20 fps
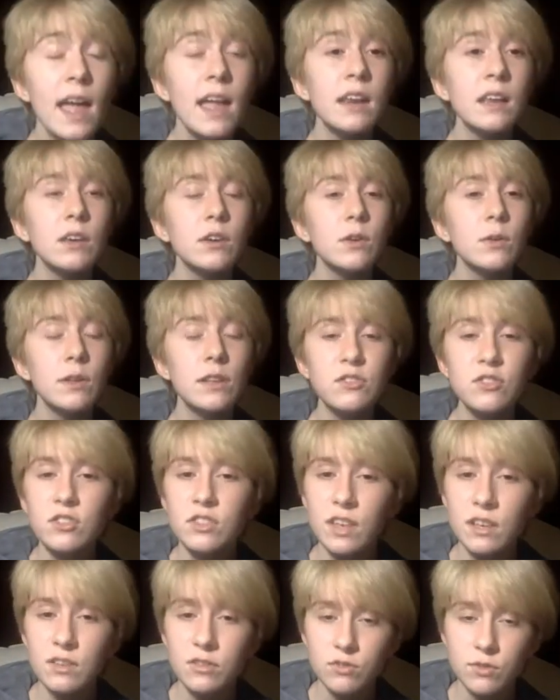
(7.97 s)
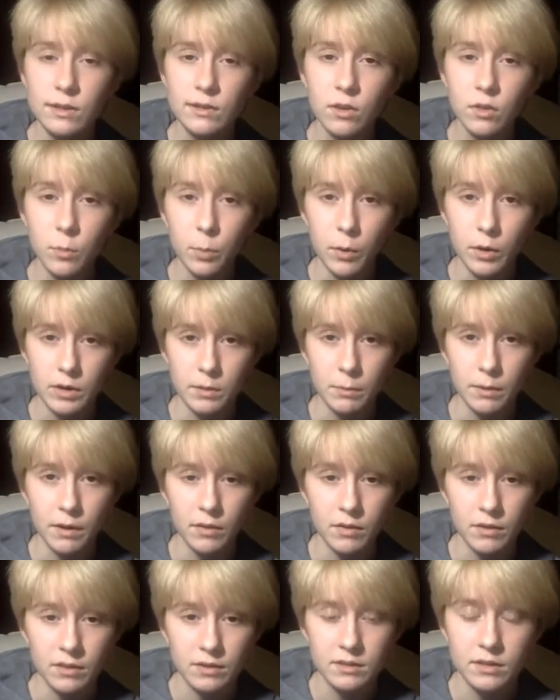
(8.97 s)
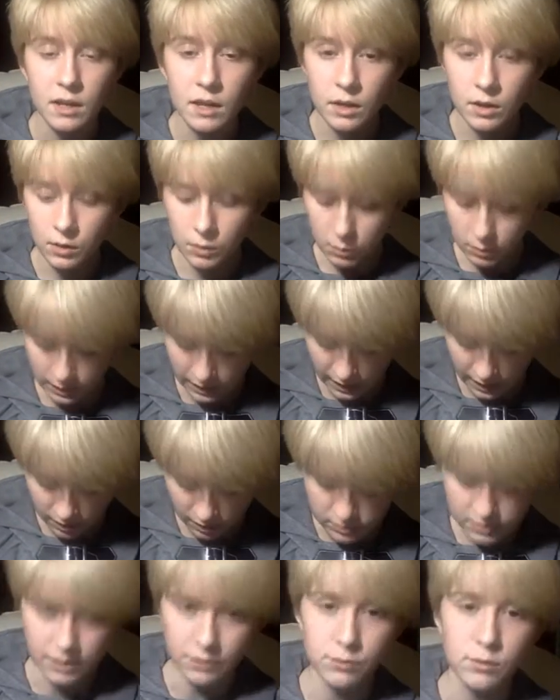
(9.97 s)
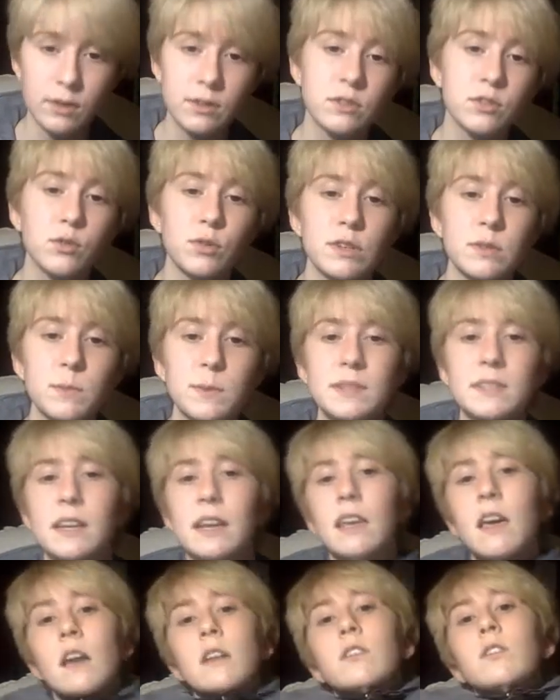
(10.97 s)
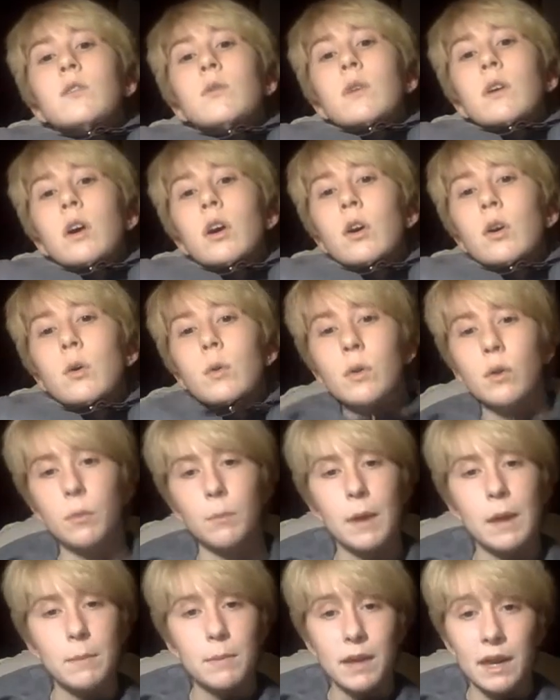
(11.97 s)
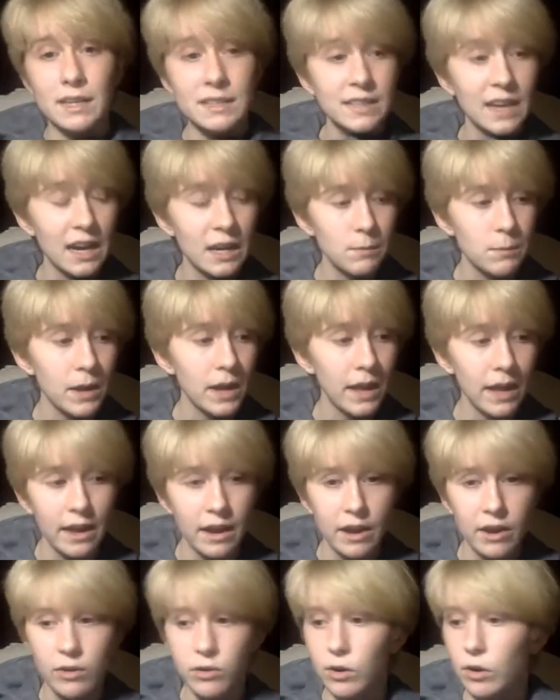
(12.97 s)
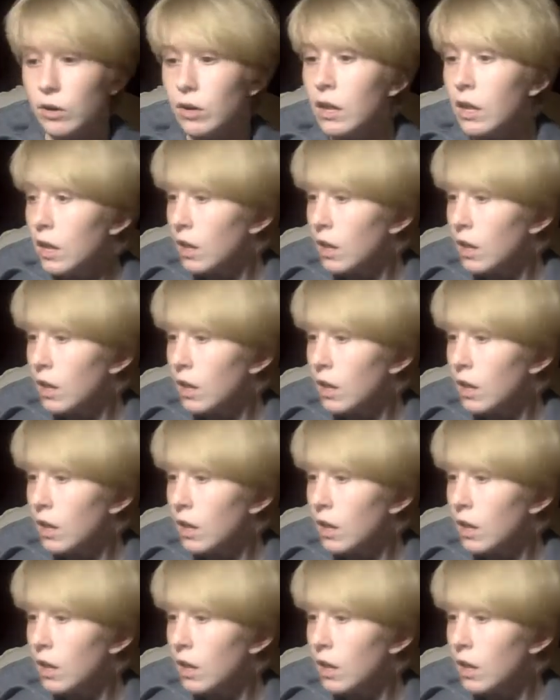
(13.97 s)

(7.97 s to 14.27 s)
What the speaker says: Anywho, let's just get straight to the point about this. Who cares if it's Christmas and I got a new coat, or maybe I dyed my hair, or